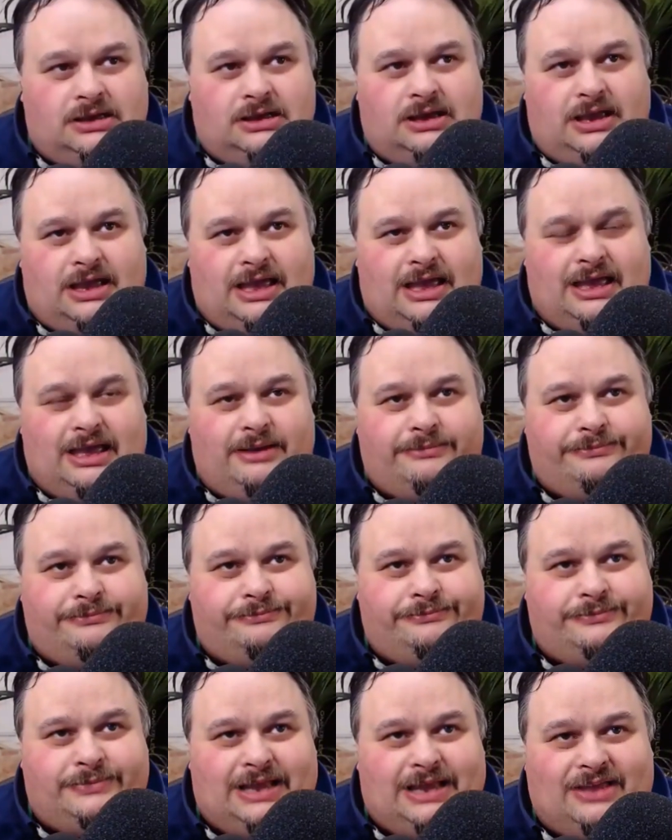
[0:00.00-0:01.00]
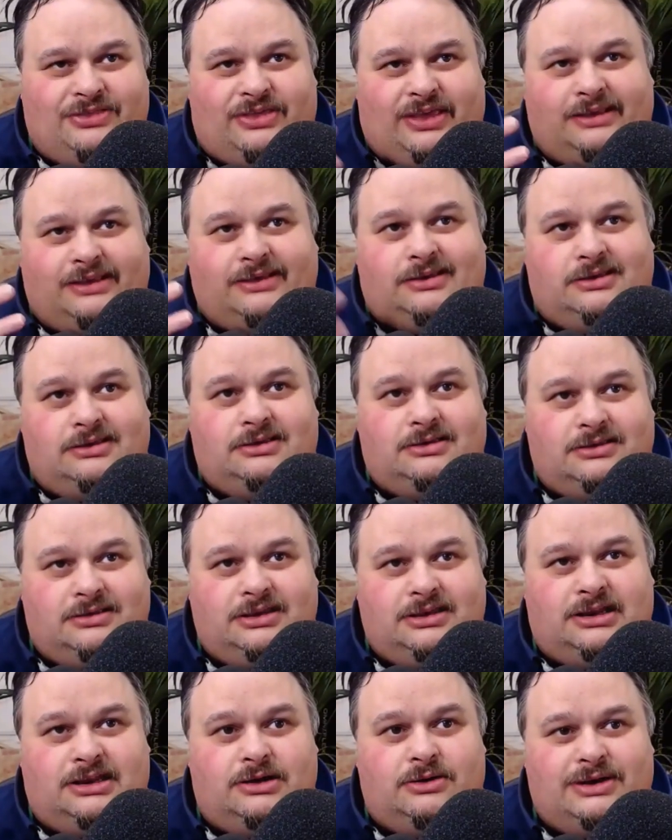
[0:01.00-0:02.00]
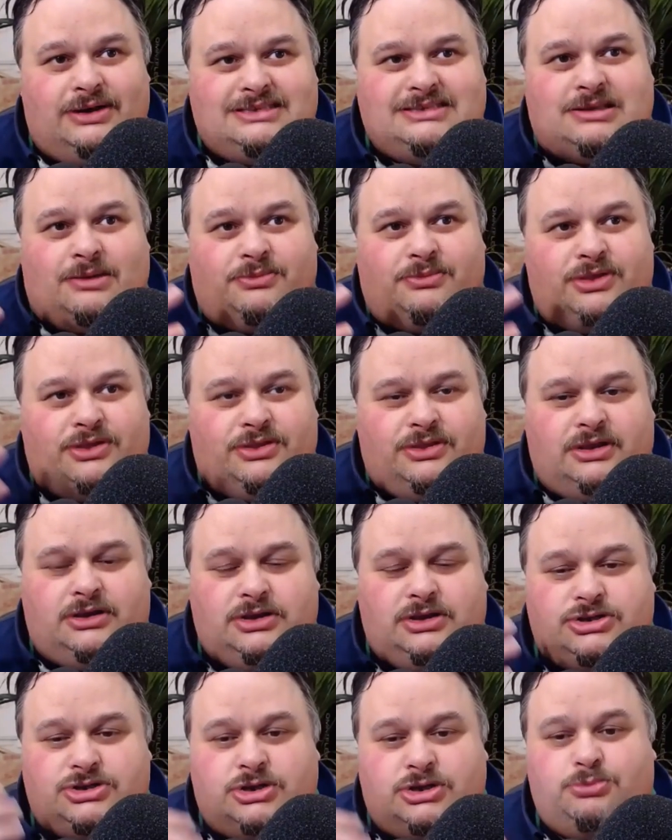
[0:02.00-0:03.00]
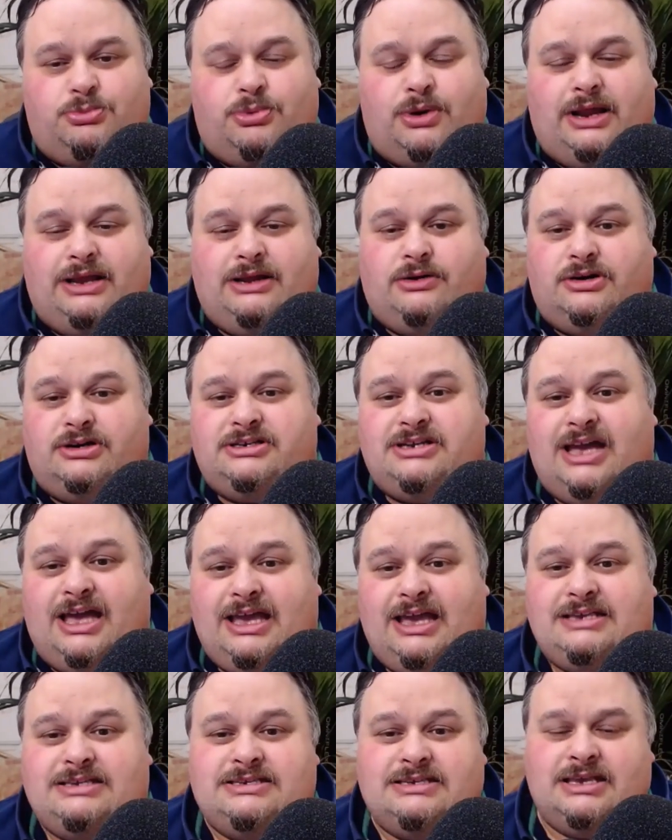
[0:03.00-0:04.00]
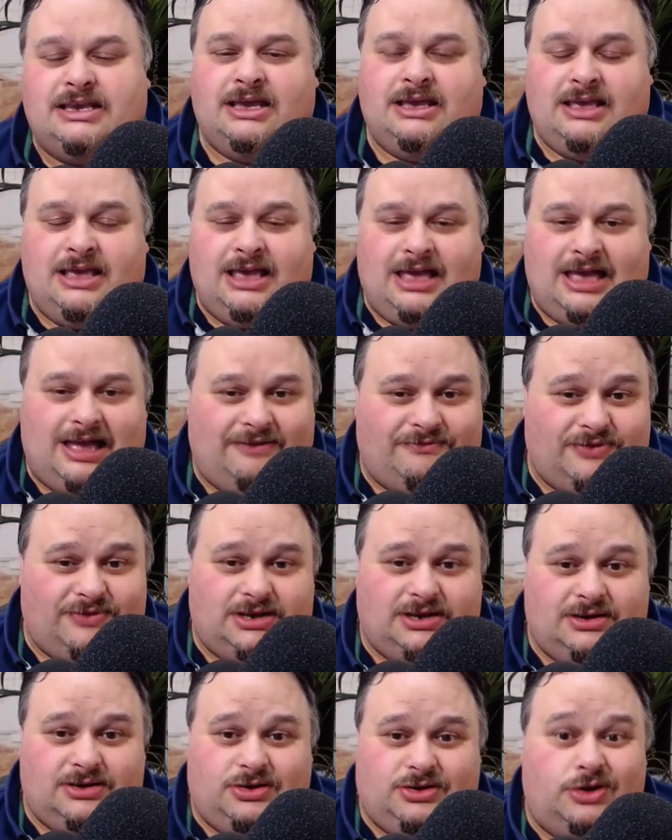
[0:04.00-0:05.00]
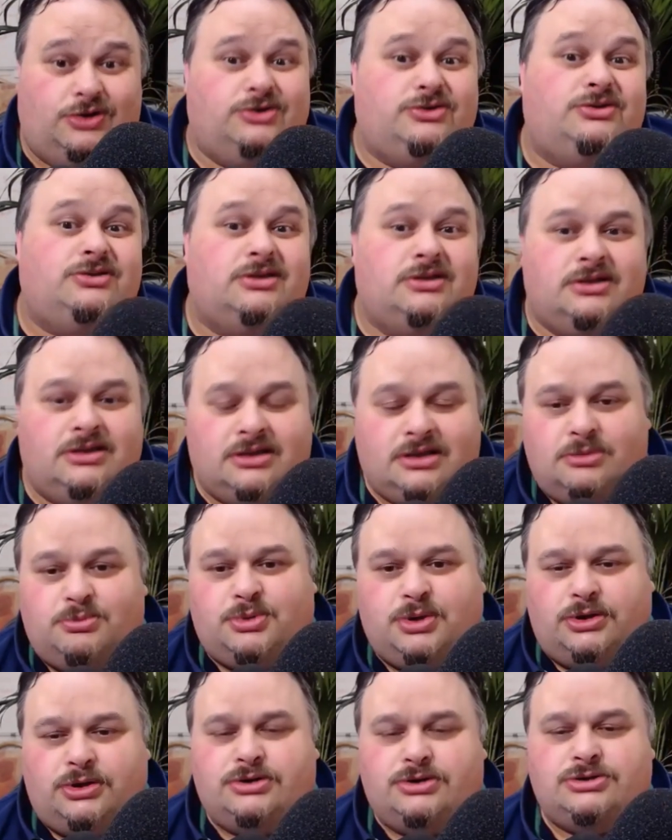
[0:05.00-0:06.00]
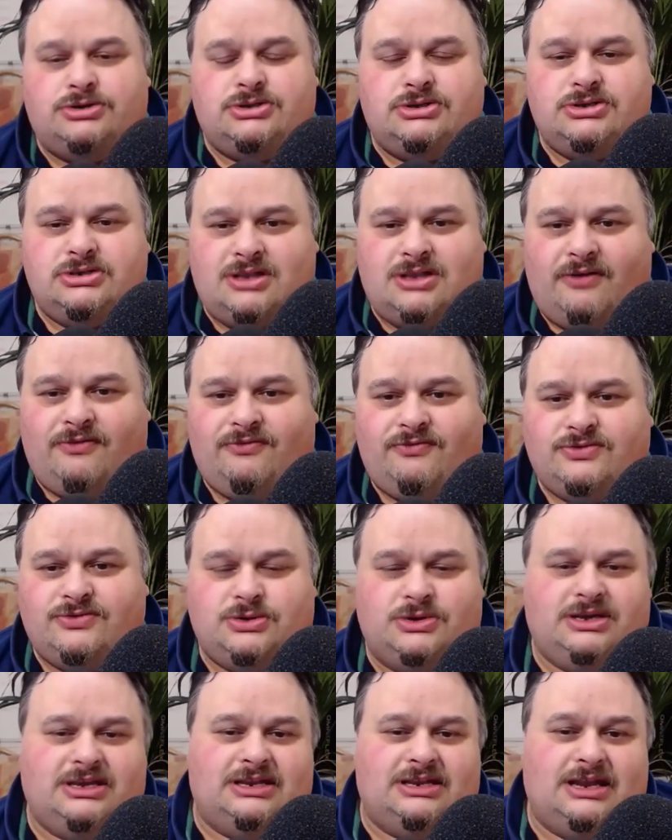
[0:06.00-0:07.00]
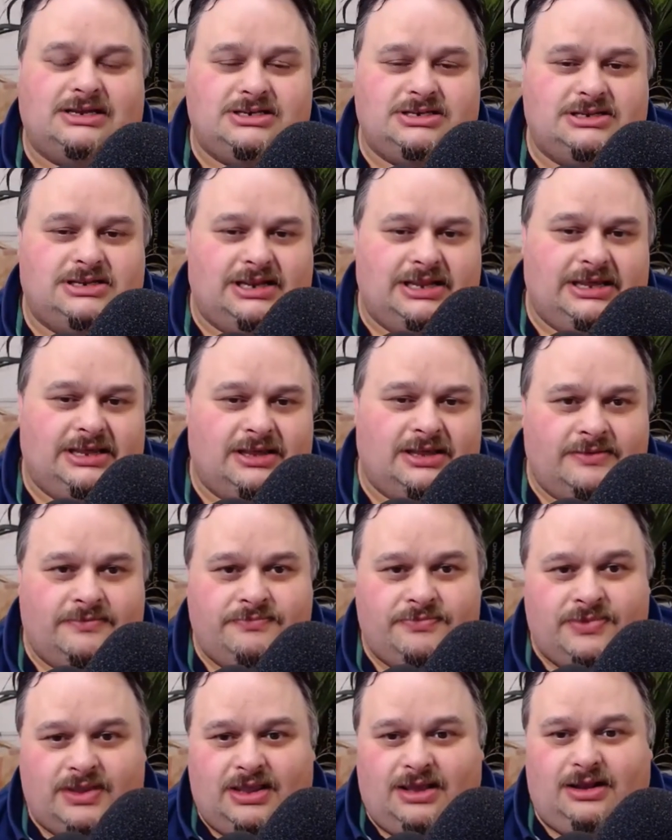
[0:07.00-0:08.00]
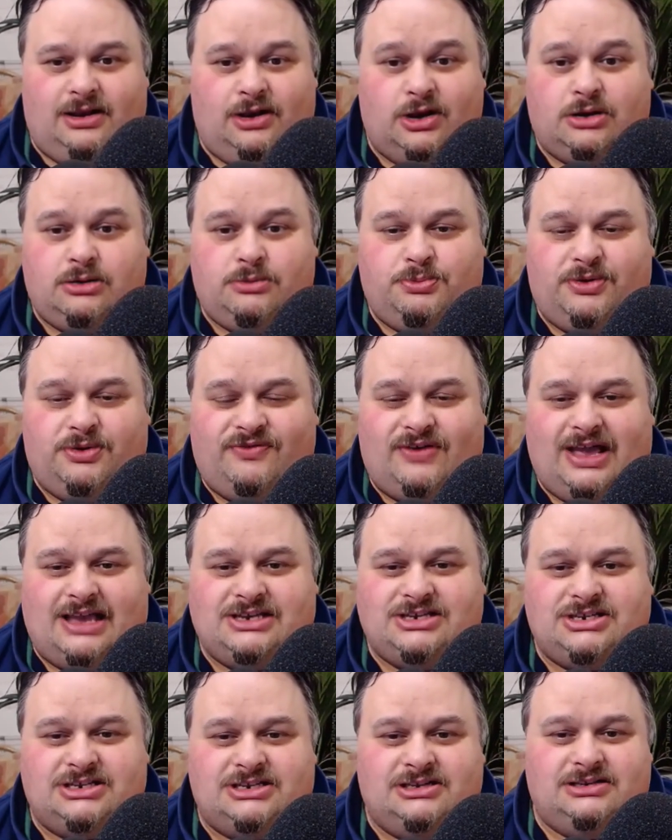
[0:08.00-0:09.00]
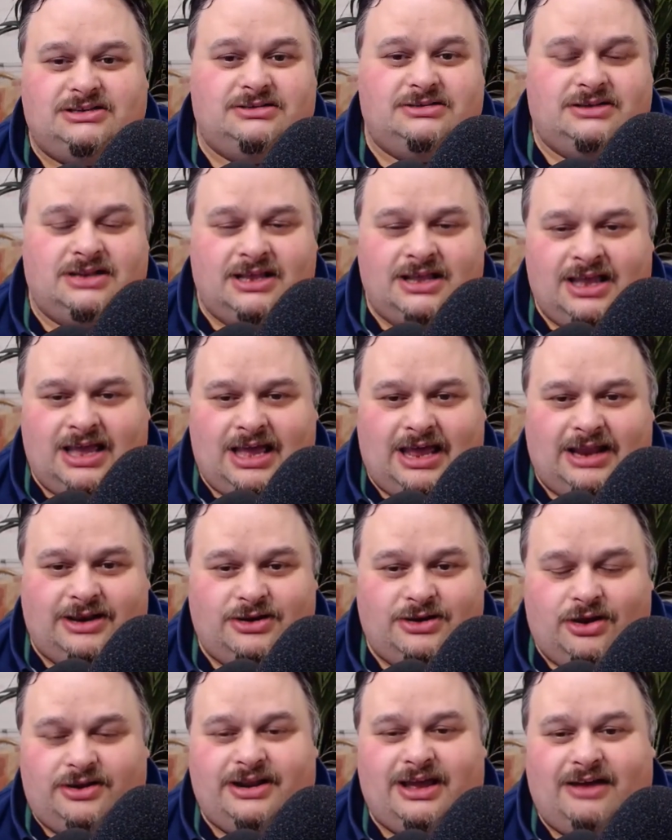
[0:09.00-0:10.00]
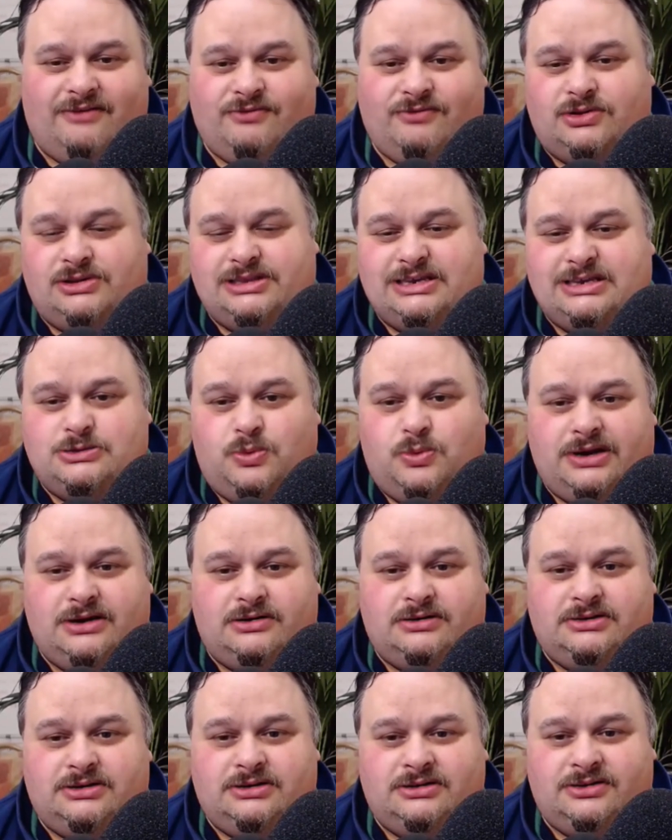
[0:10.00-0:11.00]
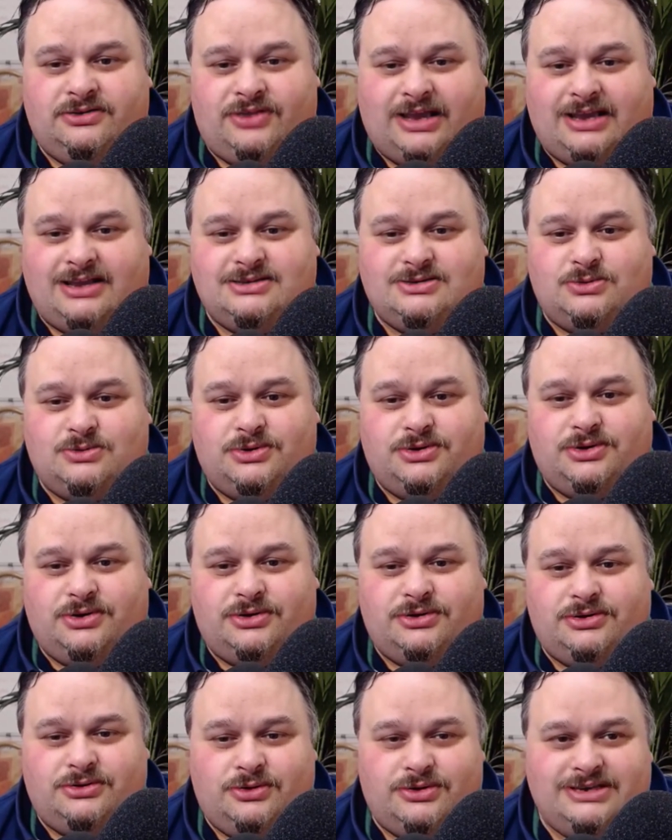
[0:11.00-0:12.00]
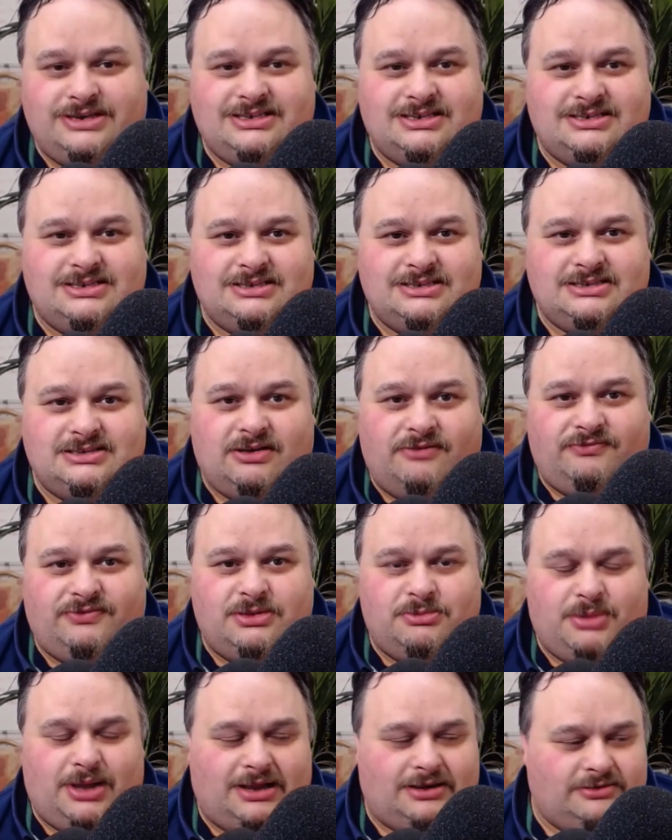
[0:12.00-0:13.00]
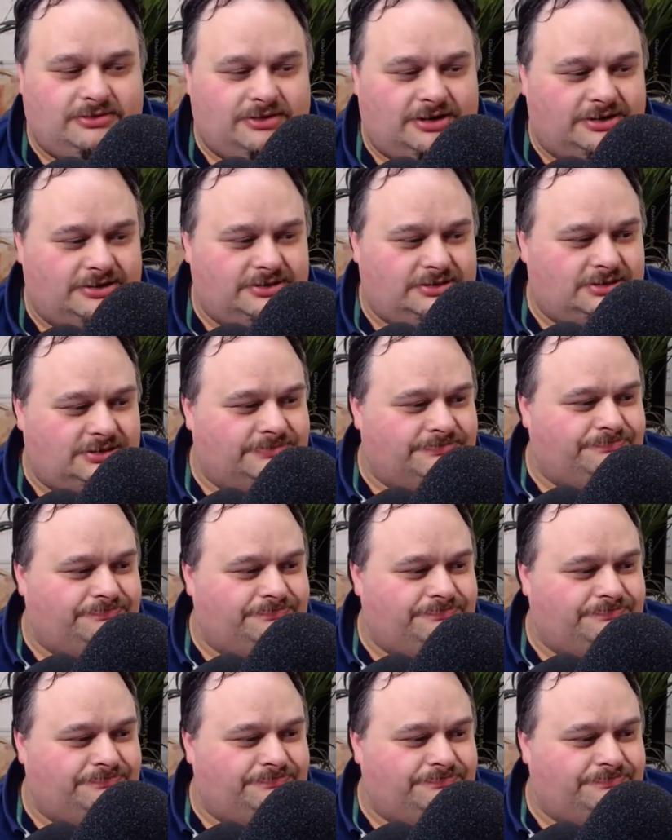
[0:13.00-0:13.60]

I think, you know, it's something that you should prioritize, having good computers and stuff, so you can actually look professional and not have all these weird things going on, noises and stuff in the background.